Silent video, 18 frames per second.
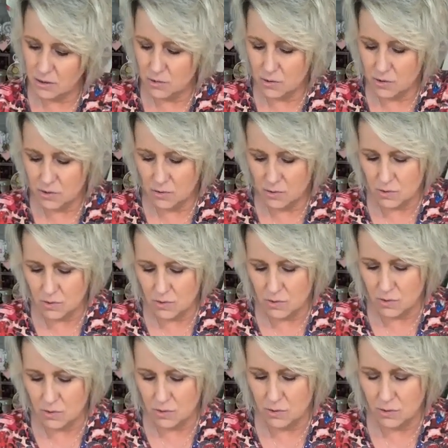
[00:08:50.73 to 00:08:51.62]
so
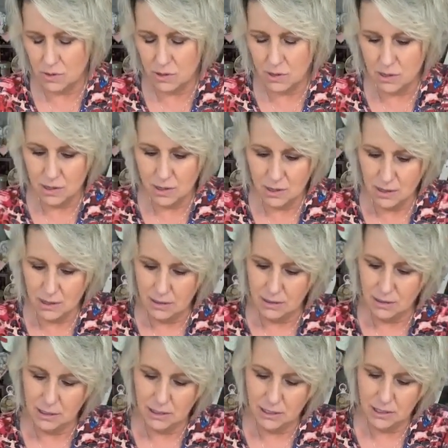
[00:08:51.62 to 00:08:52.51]
cool.
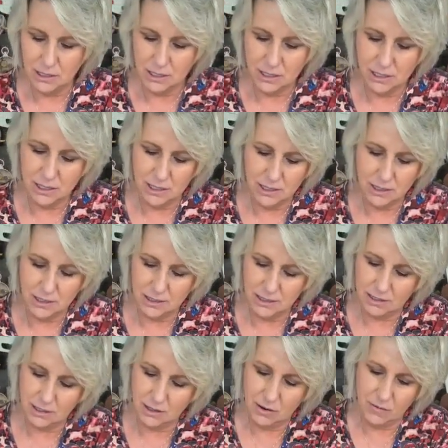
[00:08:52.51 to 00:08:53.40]
I just did
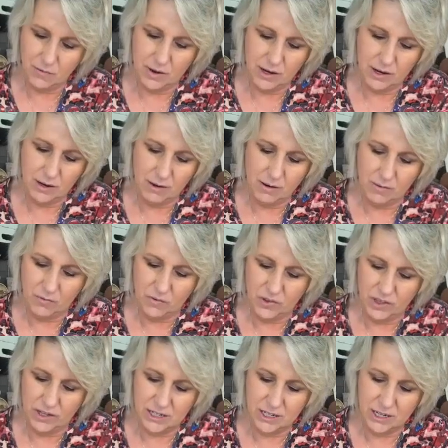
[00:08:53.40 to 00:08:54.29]
this over here
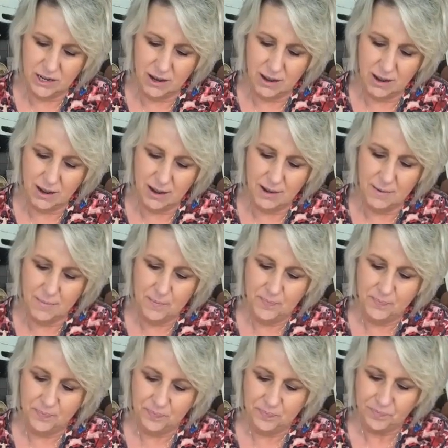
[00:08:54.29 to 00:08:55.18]
over the top.
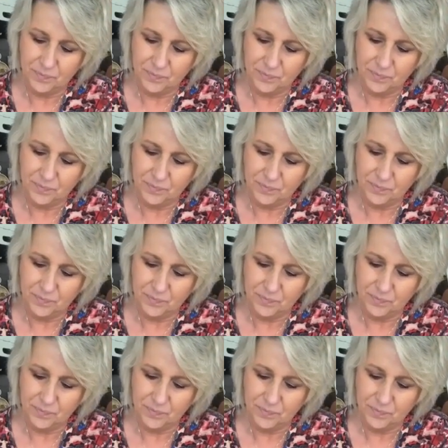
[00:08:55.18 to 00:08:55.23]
